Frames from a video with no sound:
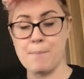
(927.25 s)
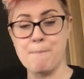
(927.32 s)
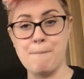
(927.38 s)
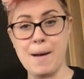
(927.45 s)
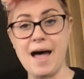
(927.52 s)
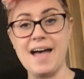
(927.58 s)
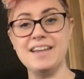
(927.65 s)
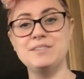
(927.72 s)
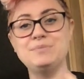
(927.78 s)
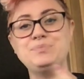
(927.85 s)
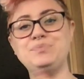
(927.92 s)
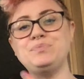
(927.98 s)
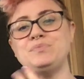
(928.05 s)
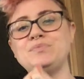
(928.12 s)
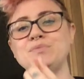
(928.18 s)
but
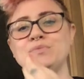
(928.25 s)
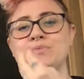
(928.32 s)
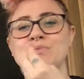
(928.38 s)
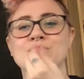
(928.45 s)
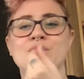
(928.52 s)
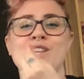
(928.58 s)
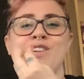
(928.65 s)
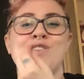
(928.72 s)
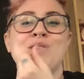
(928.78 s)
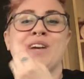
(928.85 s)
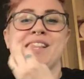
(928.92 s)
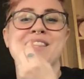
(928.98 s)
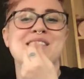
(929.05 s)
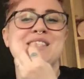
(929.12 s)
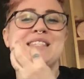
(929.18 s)
you
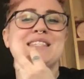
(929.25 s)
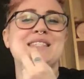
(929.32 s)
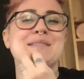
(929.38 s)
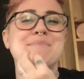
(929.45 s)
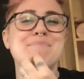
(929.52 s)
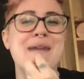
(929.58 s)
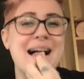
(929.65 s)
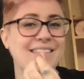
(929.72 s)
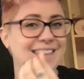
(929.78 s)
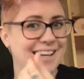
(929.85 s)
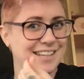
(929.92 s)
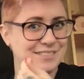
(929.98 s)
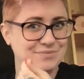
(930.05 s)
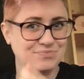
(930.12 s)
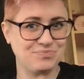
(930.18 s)
can smell it
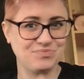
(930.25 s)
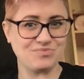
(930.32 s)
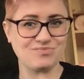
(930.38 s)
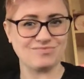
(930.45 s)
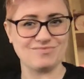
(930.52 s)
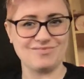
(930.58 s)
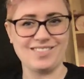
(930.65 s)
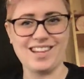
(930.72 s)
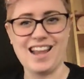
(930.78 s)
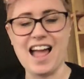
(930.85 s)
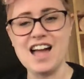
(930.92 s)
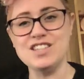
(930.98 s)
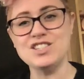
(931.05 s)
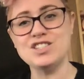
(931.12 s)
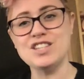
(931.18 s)

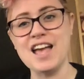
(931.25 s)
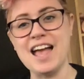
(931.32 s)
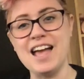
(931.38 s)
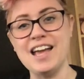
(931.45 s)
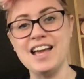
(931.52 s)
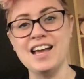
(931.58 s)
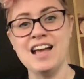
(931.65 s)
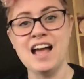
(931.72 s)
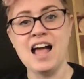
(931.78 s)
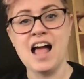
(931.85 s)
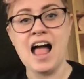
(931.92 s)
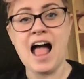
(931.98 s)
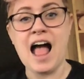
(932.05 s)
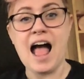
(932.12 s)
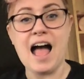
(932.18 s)
and say,
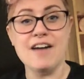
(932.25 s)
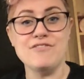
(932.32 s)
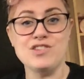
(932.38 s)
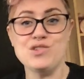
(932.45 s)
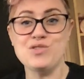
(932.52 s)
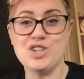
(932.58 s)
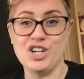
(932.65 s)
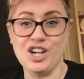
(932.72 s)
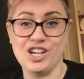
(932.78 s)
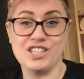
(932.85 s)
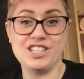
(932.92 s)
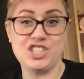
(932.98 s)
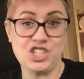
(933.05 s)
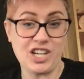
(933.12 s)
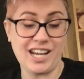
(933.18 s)
have you cooked a
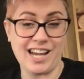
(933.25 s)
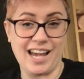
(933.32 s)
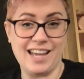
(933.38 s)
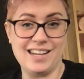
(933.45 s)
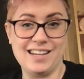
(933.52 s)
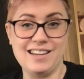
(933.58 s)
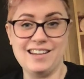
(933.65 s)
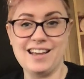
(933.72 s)
chicken?